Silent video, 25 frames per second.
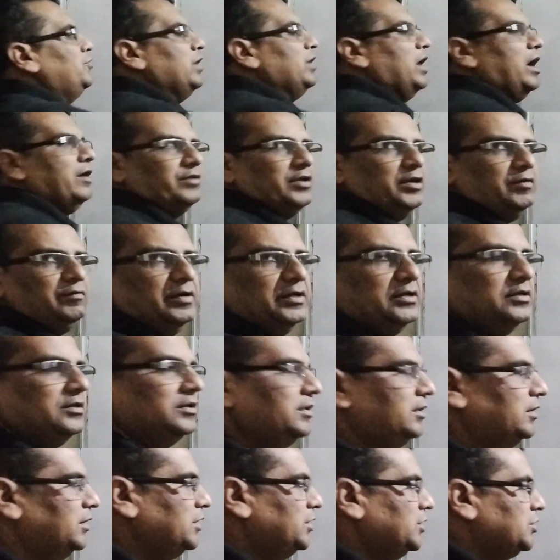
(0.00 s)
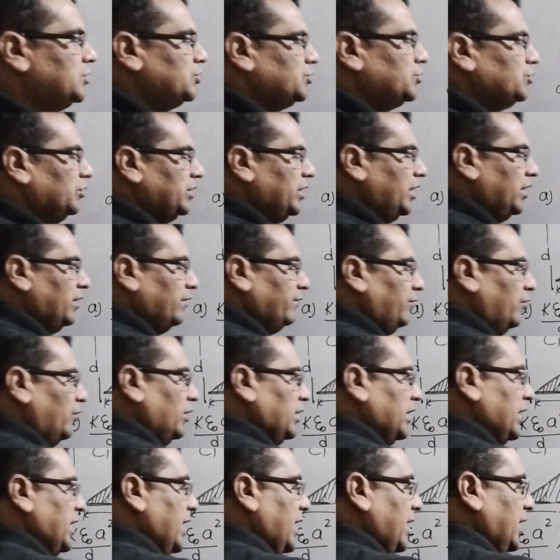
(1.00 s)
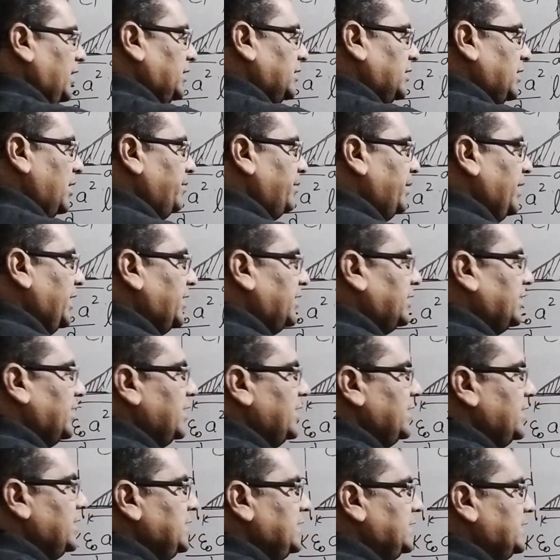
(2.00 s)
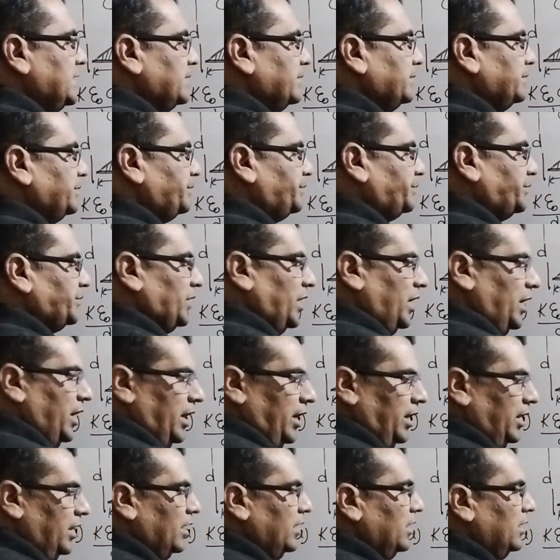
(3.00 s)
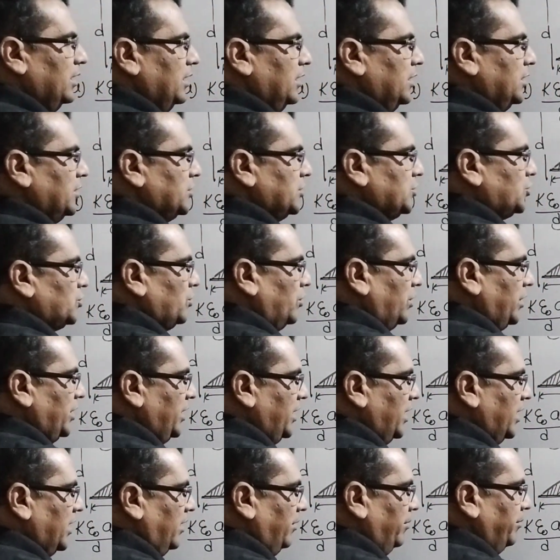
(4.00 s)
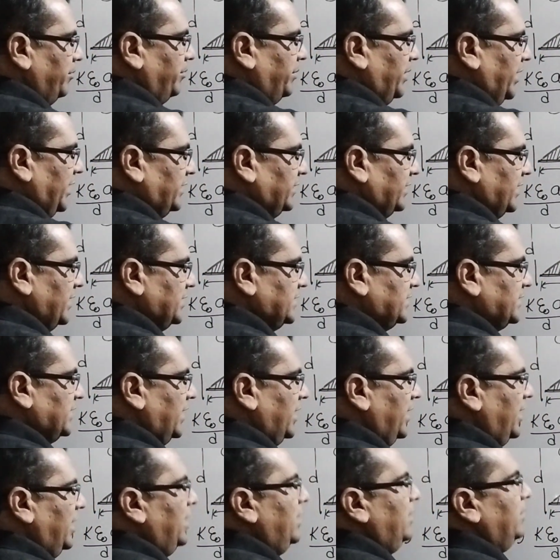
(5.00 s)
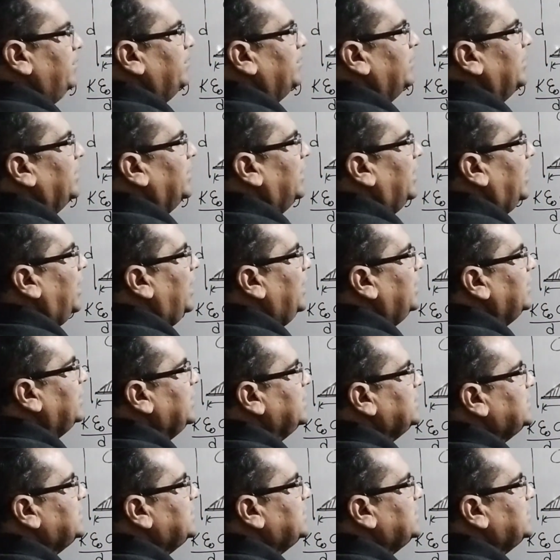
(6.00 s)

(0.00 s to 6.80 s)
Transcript: you have given. So therefore length and width is A. So here width is A and